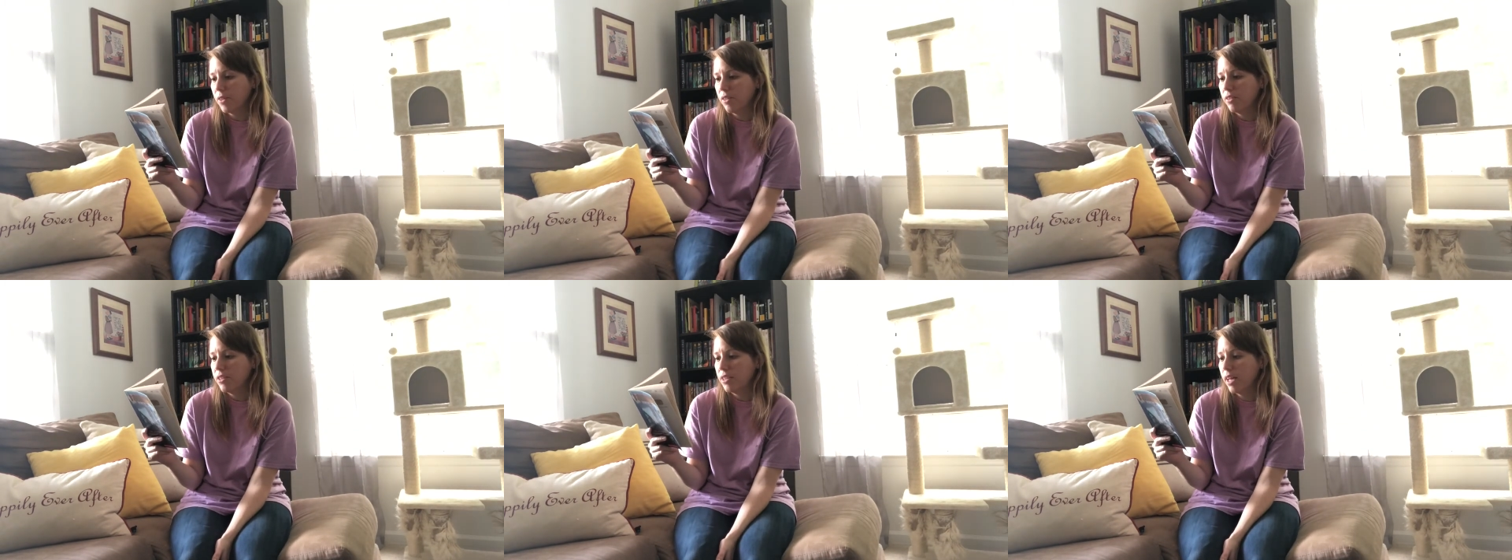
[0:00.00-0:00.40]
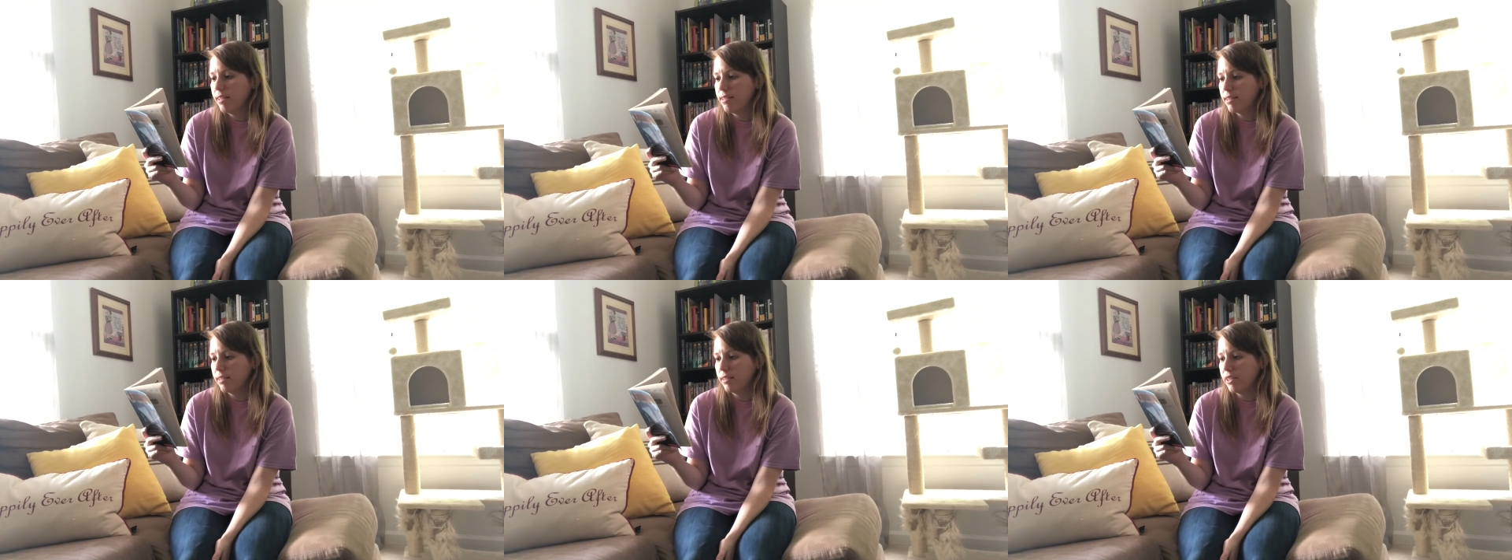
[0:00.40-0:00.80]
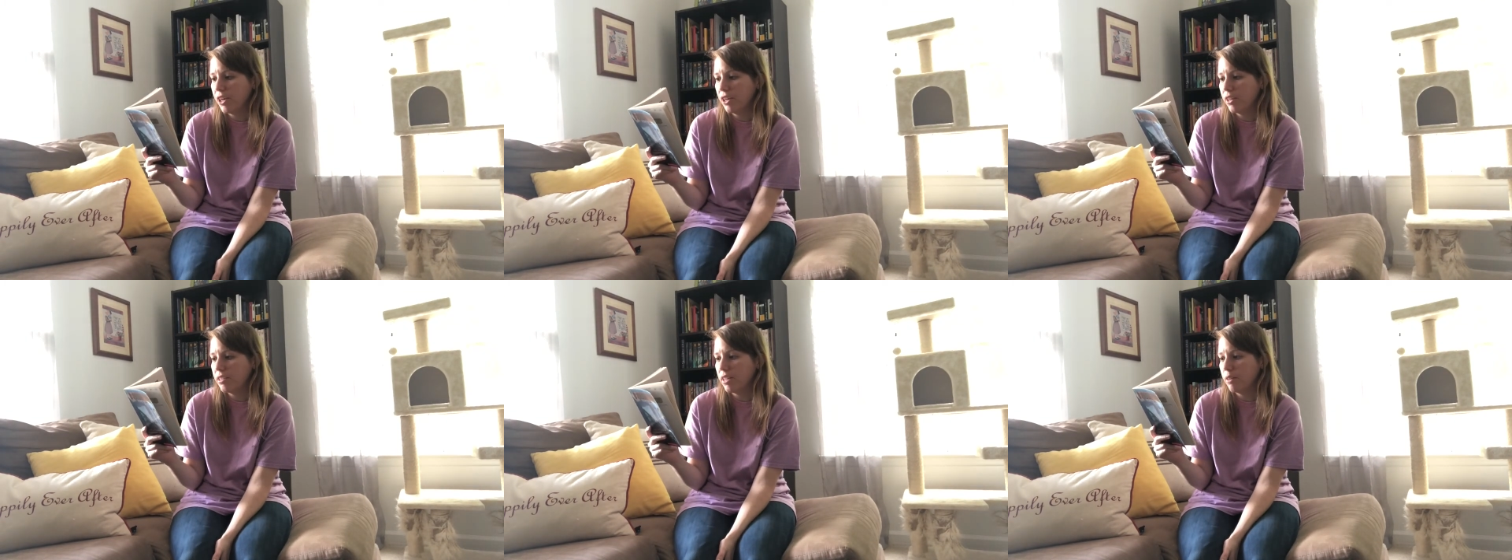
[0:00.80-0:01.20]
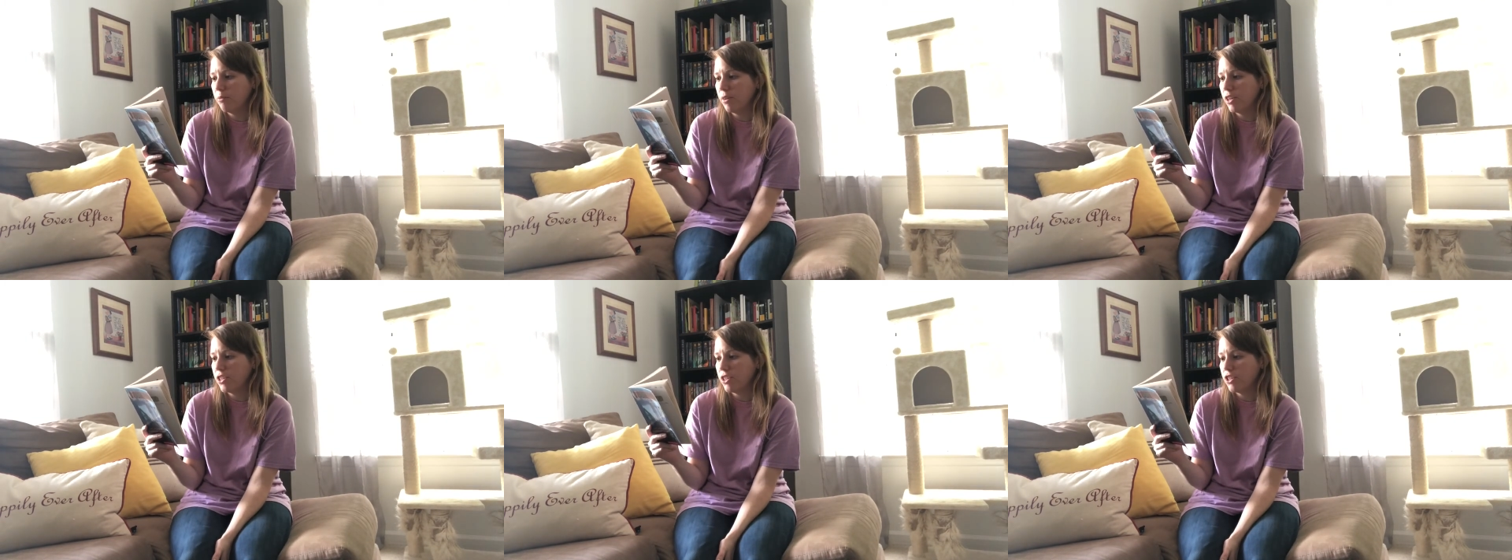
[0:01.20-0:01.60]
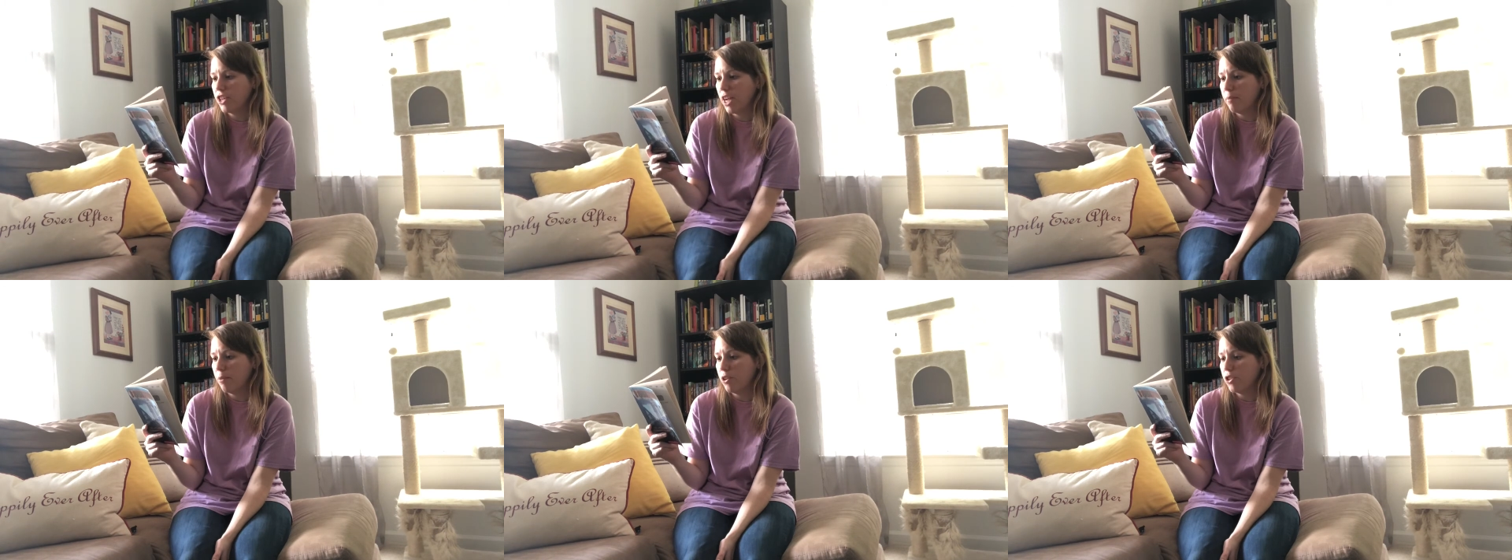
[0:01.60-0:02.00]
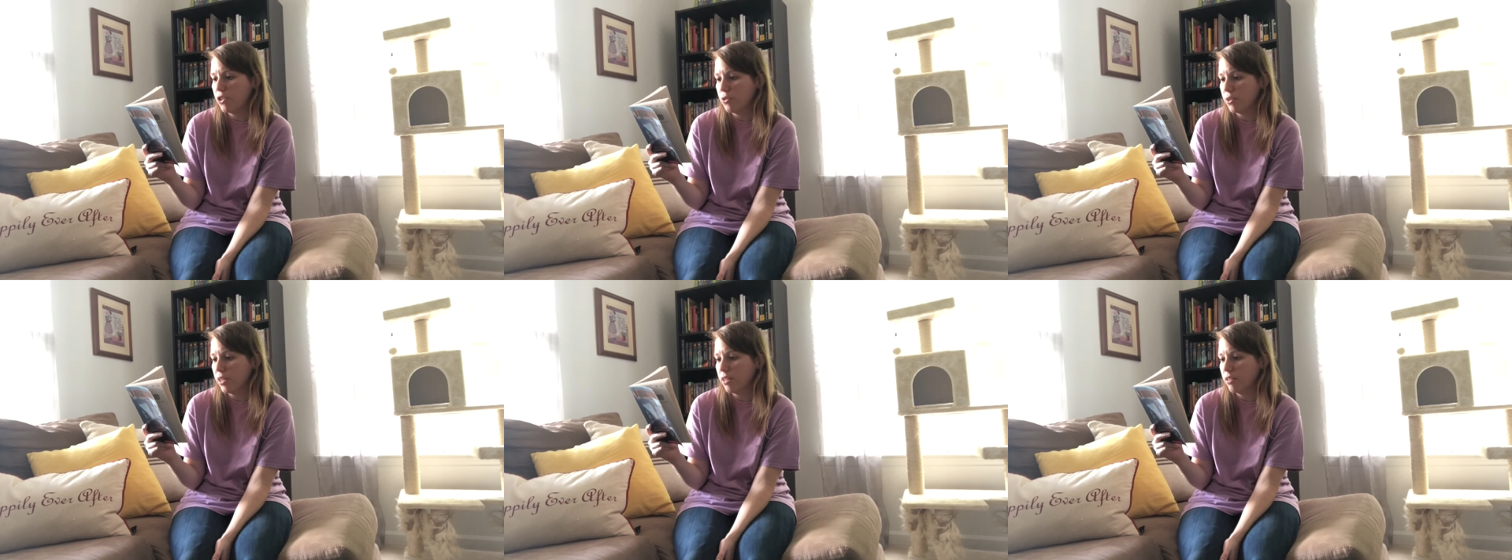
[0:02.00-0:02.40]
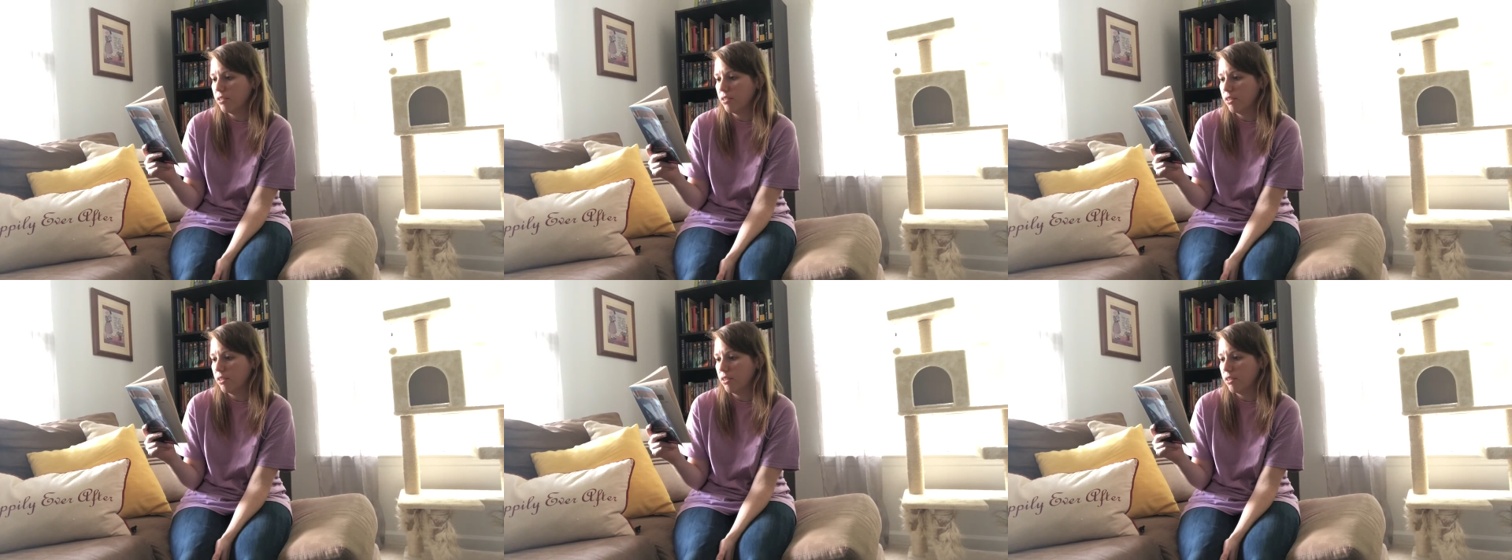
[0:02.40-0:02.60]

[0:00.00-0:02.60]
The dust cleared as they reached Chambers Street.